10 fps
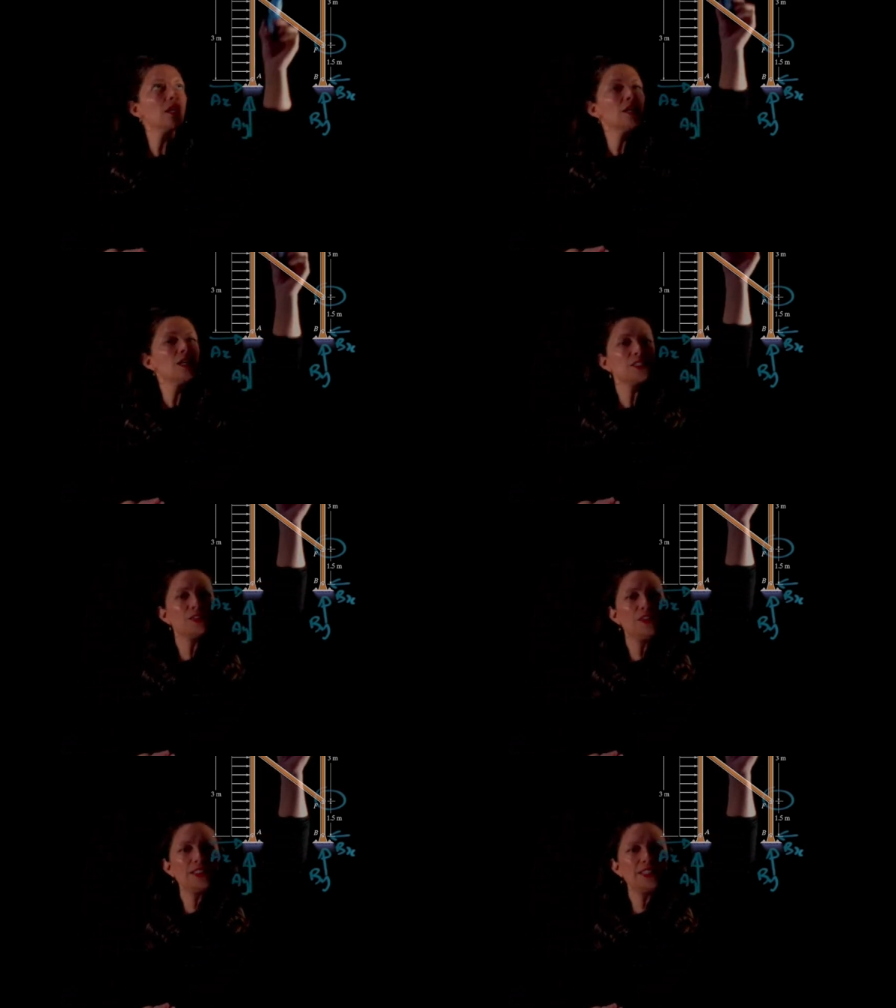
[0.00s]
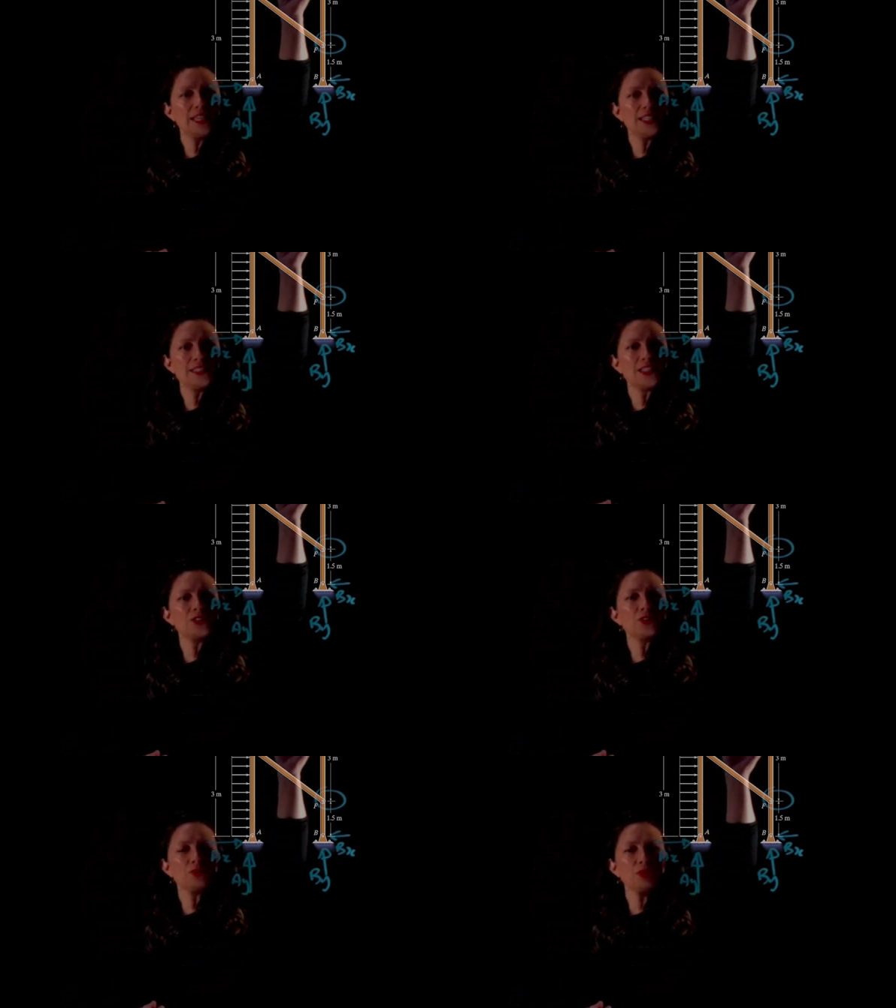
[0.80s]
So if I take a section
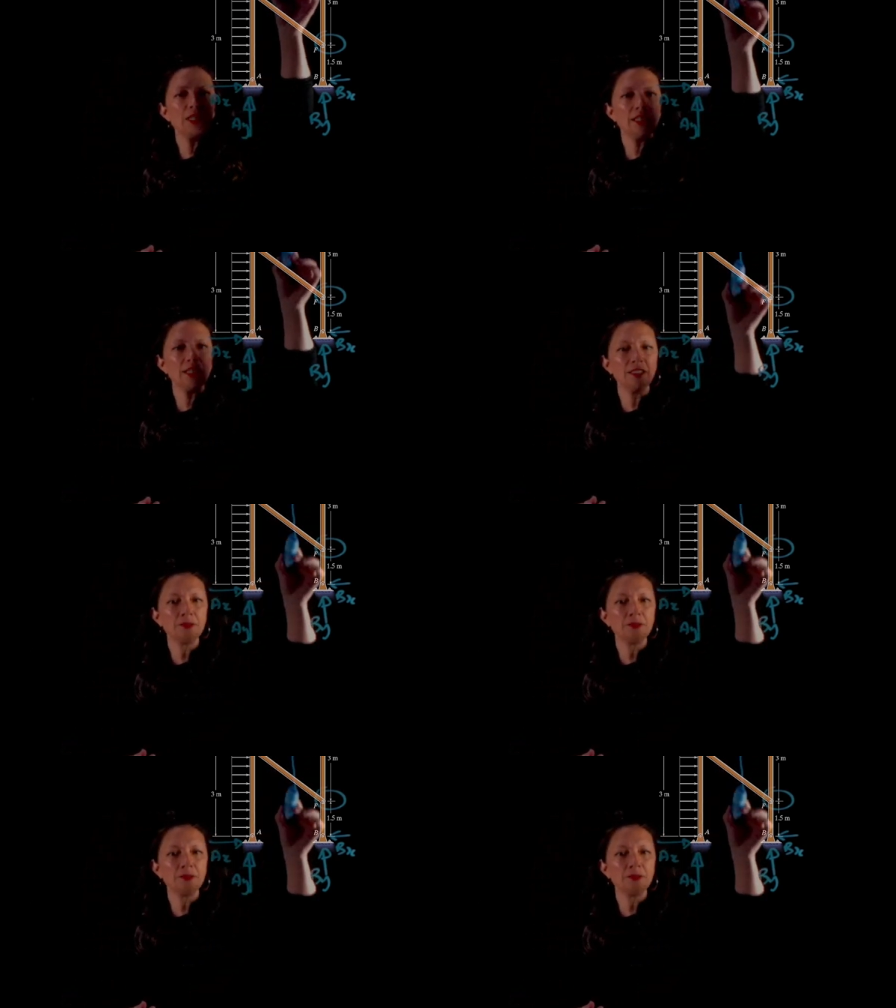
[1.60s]
through here,